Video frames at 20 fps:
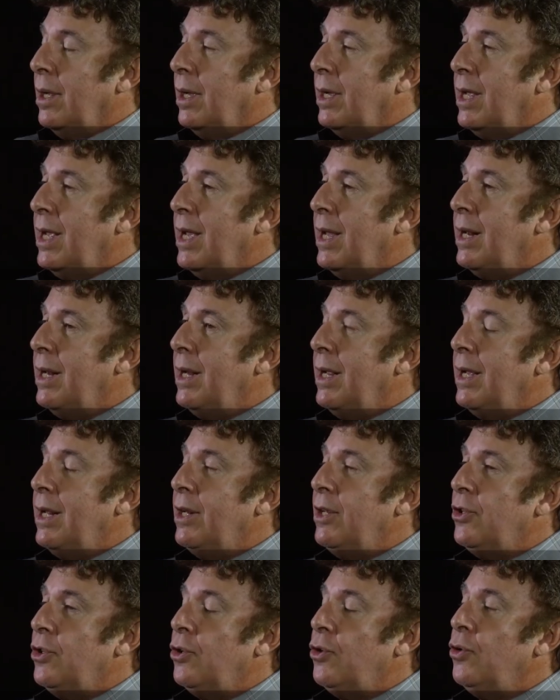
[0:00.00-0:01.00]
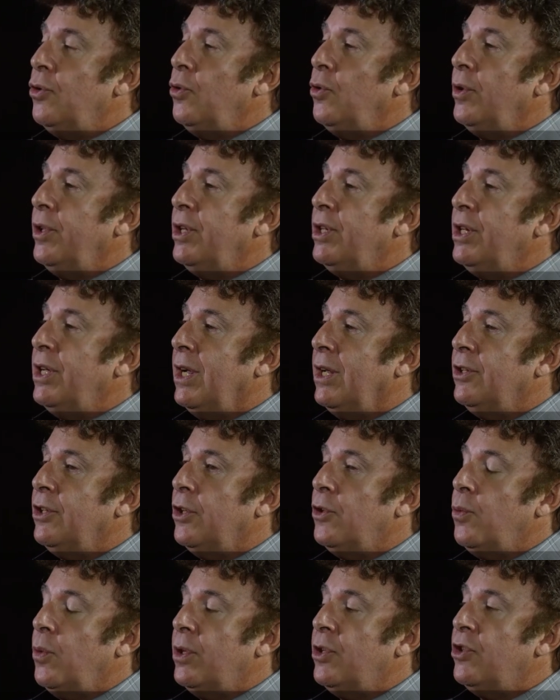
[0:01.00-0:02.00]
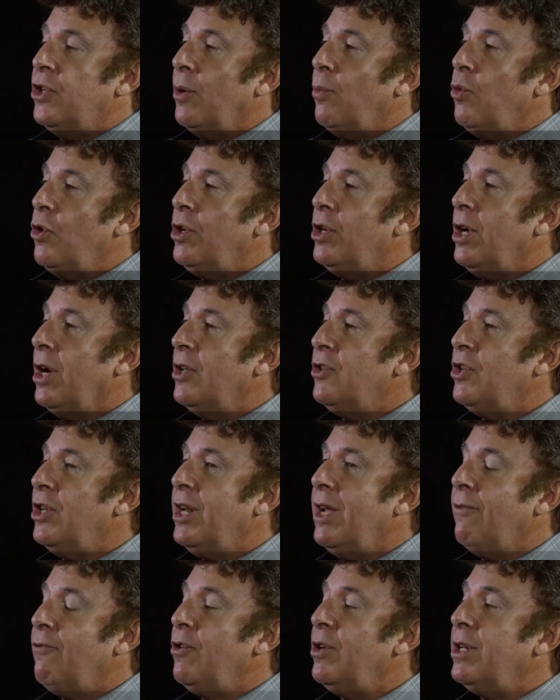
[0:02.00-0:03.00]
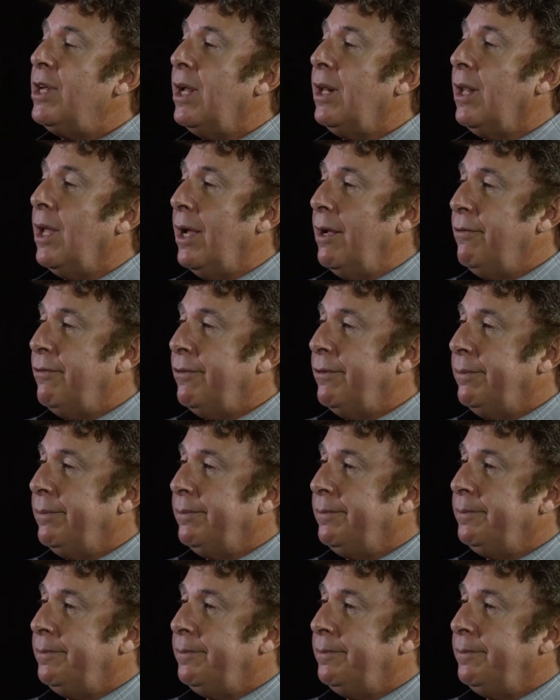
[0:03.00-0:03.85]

again, it is a tool that tells us what someone does in everyday life.